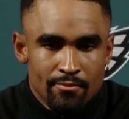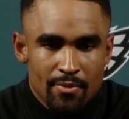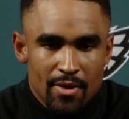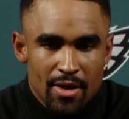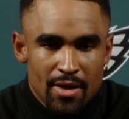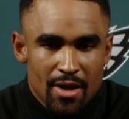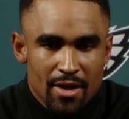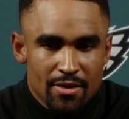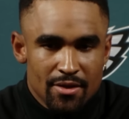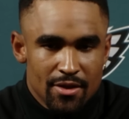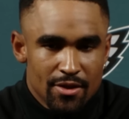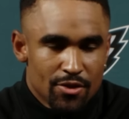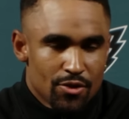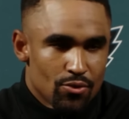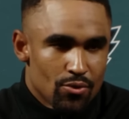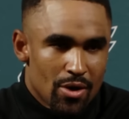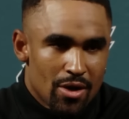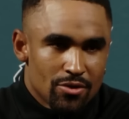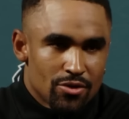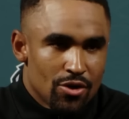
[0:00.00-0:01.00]
And I think
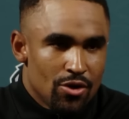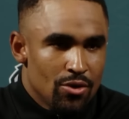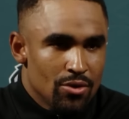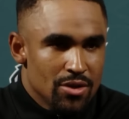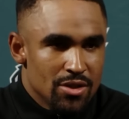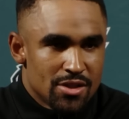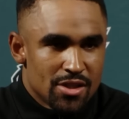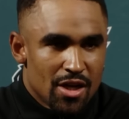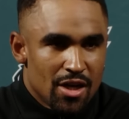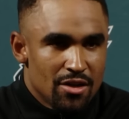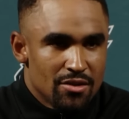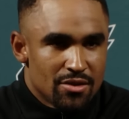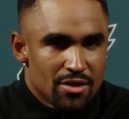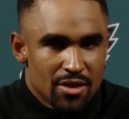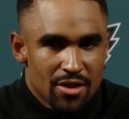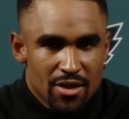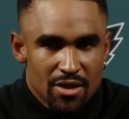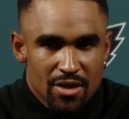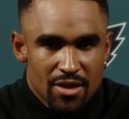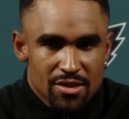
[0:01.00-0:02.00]
throughout the whole entire
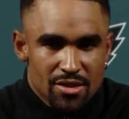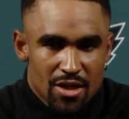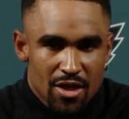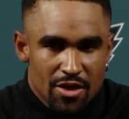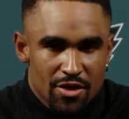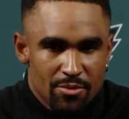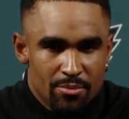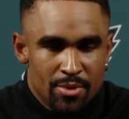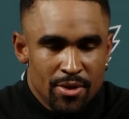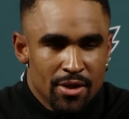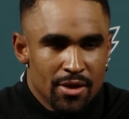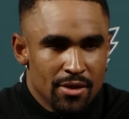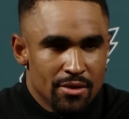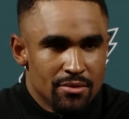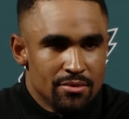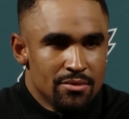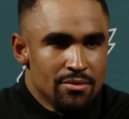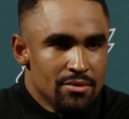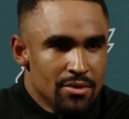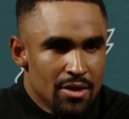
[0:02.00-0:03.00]
thing, that's kind of
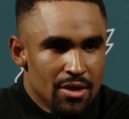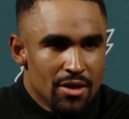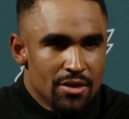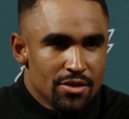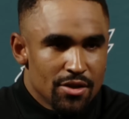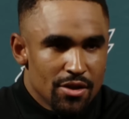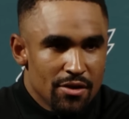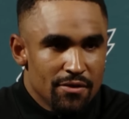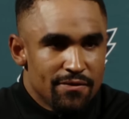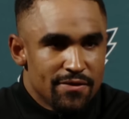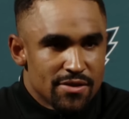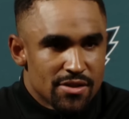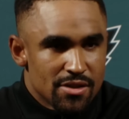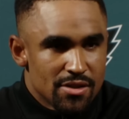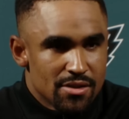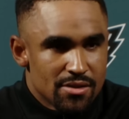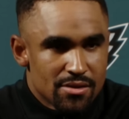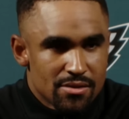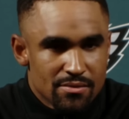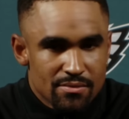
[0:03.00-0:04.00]
been the
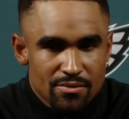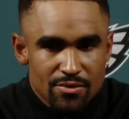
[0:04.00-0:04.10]
emphasis.